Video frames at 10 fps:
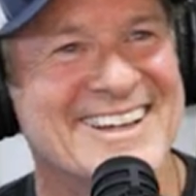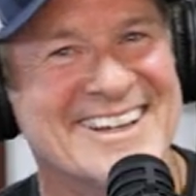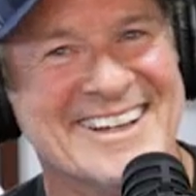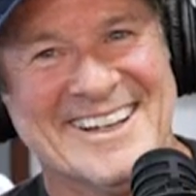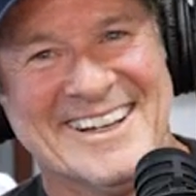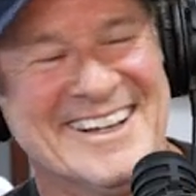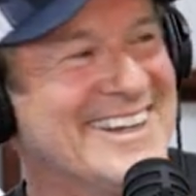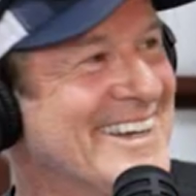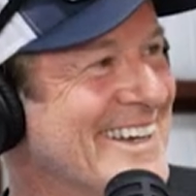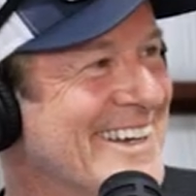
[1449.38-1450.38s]

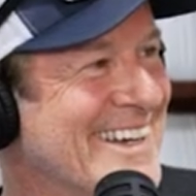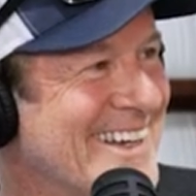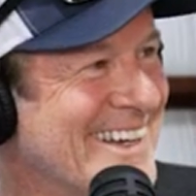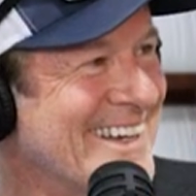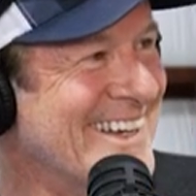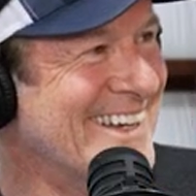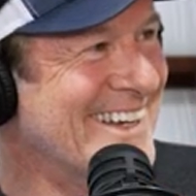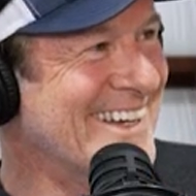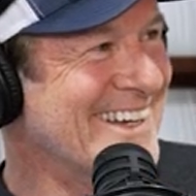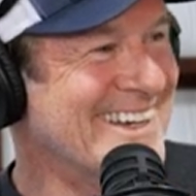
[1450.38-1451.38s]

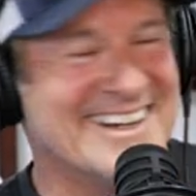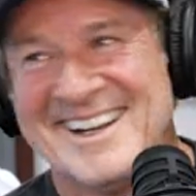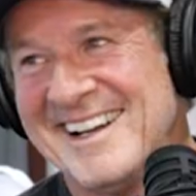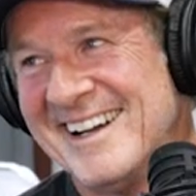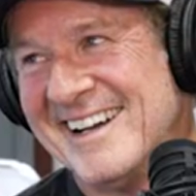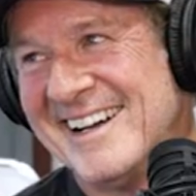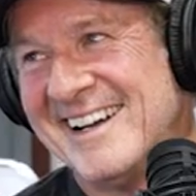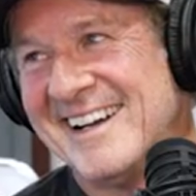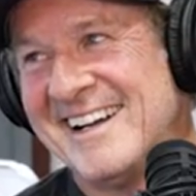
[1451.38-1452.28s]
[no speech]